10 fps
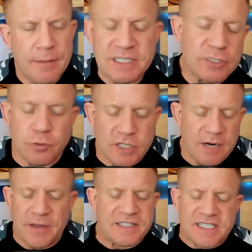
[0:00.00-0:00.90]
since we're
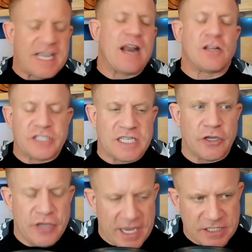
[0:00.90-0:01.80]
talking about this again, I'll just
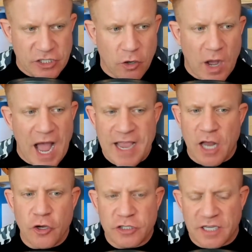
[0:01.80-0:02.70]
tell you guys. So I
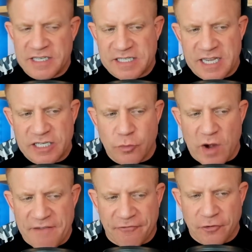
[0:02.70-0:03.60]
got hooked on these things
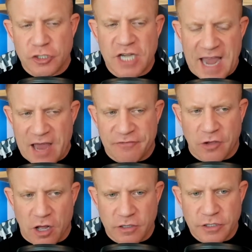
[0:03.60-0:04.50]
when I first got out of
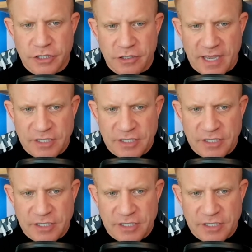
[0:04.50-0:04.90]
college. Okay,